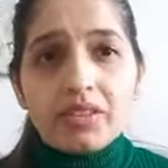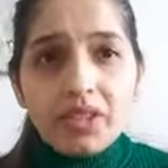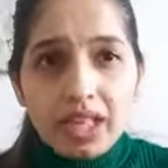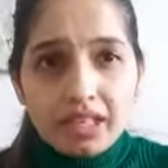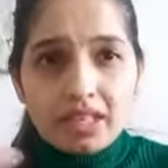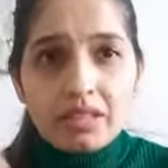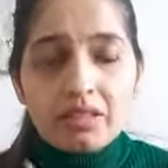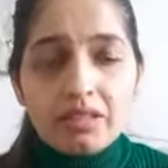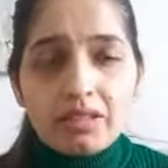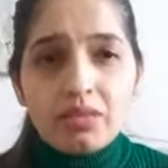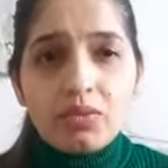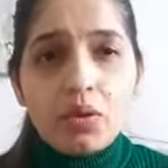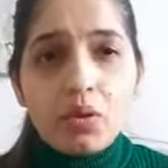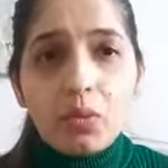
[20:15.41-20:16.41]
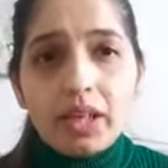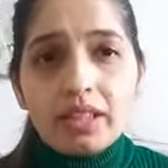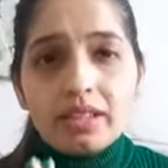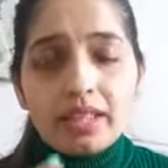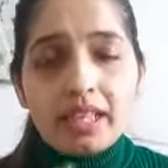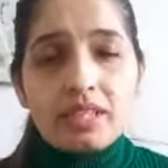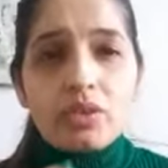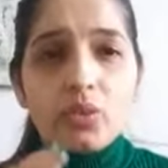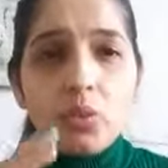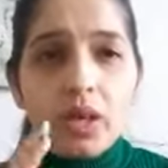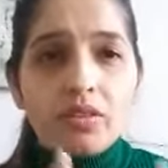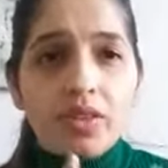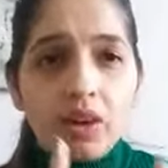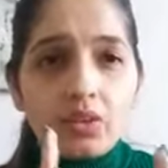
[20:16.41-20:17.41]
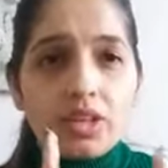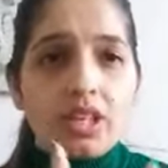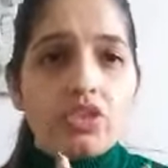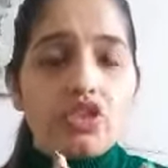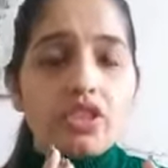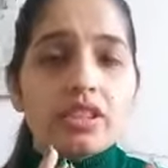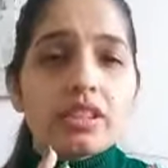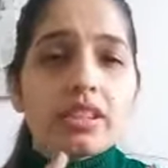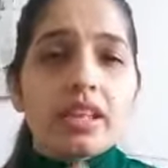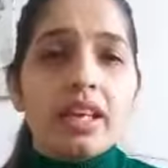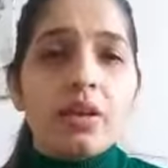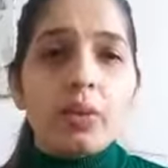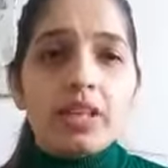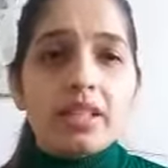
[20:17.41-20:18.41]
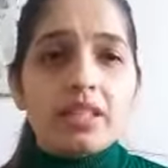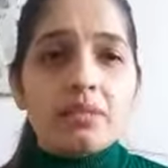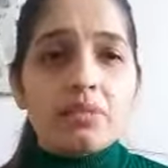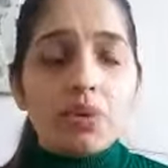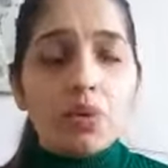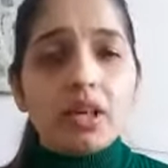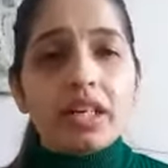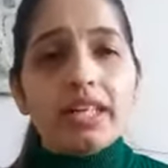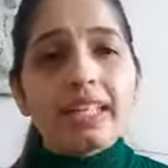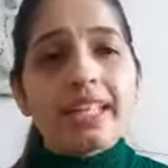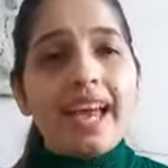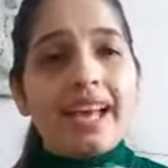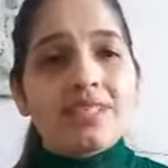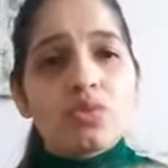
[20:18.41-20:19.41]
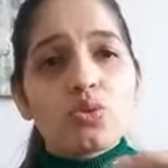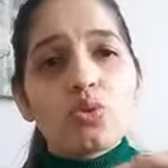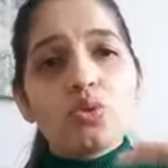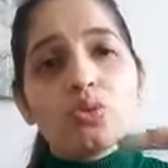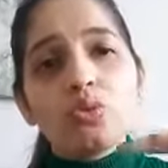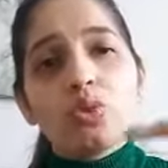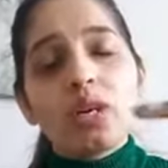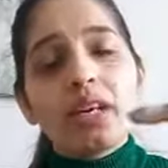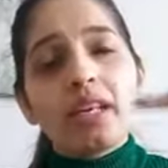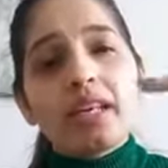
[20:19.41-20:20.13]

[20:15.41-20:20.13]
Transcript: created for one thing. So one foundation, when it's broken, it has to